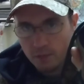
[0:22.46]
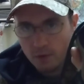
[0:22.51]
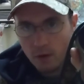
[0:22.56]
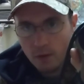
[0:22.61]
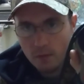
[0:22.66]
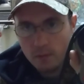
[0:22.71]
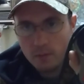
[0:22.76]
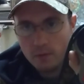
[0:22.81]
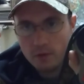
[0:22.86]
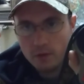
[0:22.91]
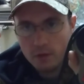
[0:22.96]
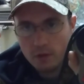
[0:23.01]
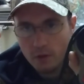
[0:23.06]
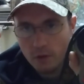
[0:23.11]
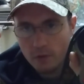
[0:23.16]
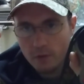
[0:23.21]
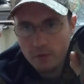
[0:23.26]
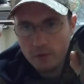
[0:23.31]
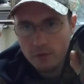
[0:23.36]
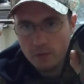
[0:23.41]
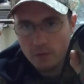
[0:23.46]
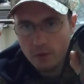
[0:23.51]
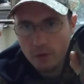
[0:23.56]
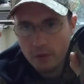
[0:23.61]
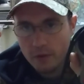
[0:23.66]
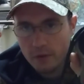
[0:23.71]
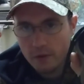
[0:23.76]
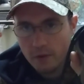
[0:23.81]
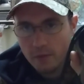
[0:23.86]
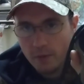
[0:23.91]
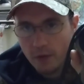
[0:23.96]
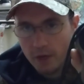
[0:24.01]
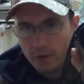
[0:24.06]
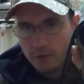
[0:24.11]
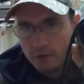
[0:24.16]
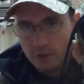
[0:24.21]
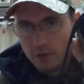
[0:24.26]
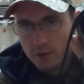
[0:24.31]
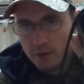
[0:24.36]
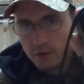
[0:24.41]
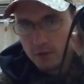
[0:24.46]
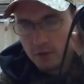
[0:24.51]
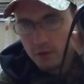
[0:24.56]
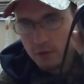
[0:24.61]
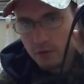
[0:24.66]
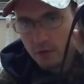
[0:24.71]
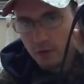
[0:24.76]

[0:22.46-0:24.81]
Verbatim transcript: am probably the only one about this